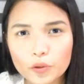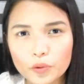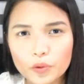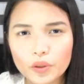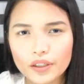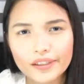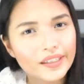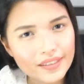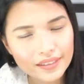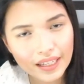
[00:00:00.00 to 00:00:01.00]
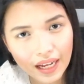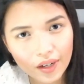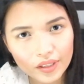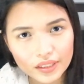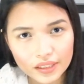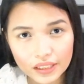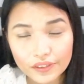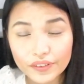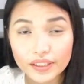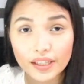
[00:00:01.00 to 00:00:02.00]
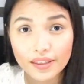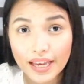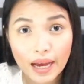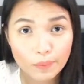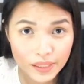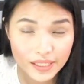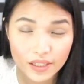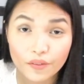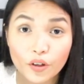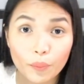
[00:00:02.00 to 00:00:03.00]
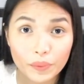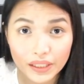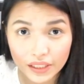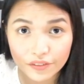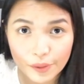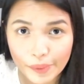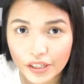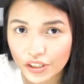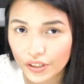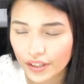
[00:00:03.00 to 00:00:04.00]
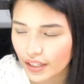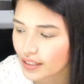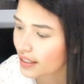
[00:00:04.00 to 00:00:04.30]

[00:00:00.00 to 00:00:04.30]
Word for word: to reason out even in the absence of complete information. This